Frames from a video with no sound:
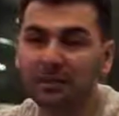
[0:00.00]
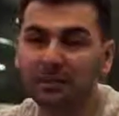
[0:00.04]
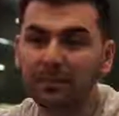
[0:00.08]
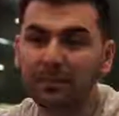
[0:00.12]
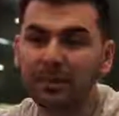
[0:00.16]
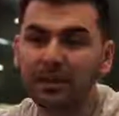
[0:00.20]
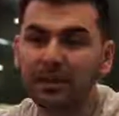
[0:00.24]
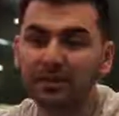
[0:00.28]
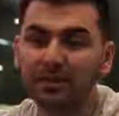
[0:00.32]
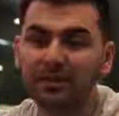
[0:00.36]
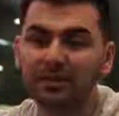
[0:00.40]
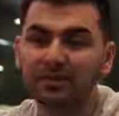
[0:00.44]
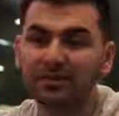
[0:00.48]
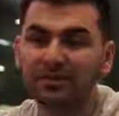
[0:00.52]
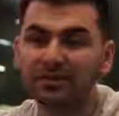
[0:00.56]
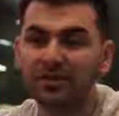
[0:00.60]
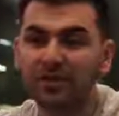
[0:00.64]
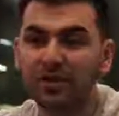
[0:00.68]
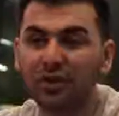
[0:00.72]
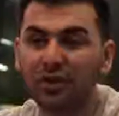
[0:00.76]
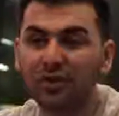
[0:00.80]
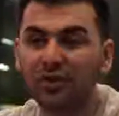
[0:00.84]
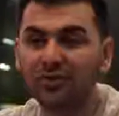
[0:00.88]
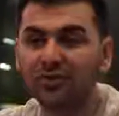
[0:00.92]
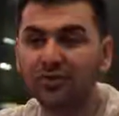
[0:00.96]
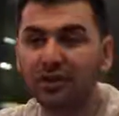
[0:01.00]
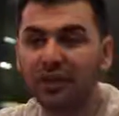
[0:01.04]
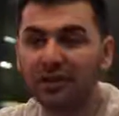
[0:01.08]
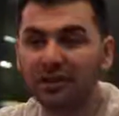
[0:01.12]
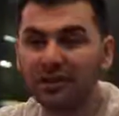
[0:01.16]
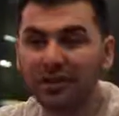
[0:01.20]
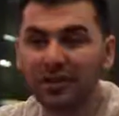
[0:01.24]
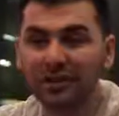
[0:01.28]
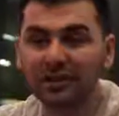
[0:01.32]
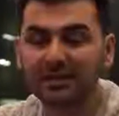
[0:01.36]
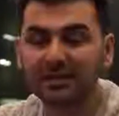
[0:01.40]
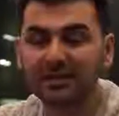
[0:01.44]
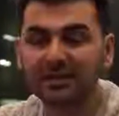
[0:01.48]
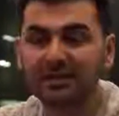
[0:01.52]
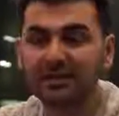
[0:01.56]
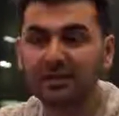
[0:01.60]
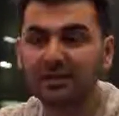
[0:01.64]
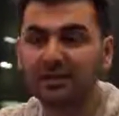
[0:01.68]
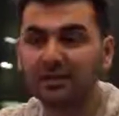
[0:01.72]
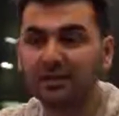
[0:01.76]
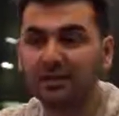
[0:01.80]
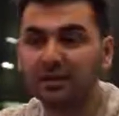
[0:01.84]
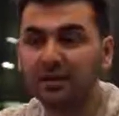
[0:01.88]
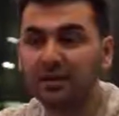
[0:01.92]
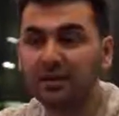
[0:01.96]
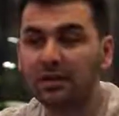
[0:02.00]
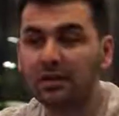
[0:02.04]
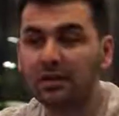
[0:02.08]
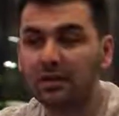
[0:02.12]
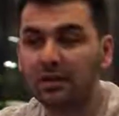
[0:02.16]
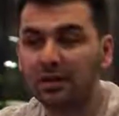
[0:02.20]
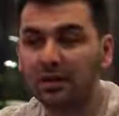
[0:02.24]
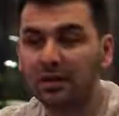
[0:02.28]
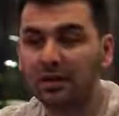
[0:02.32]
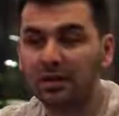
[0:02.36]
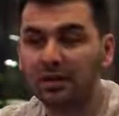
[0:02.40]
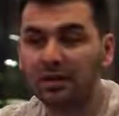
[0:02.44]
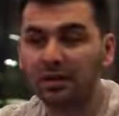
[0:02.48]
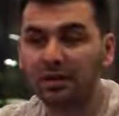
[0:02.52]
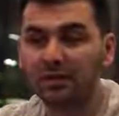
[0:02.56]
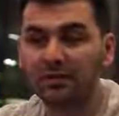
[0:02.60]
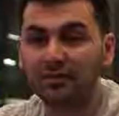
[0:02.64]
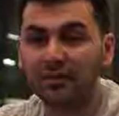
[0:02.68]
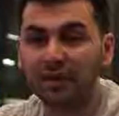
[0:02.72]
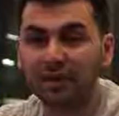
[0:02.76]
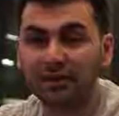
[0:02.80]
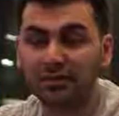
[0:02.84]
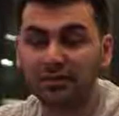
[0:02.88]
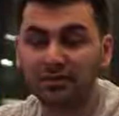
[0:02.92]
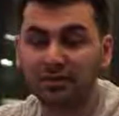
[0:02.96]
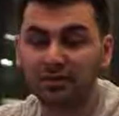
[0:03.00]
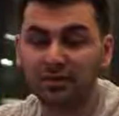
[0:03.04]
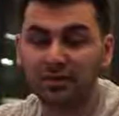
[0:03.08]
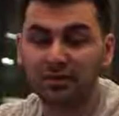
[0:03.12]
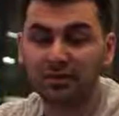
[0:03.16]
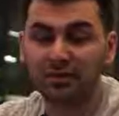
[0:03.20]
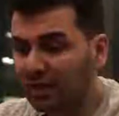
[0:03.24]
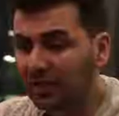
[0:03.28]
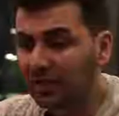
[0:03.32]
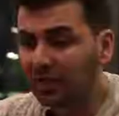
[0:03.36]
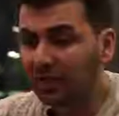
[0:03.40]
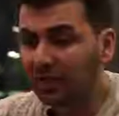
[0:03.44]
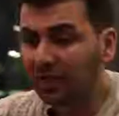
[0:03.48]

being served by that single restaurant.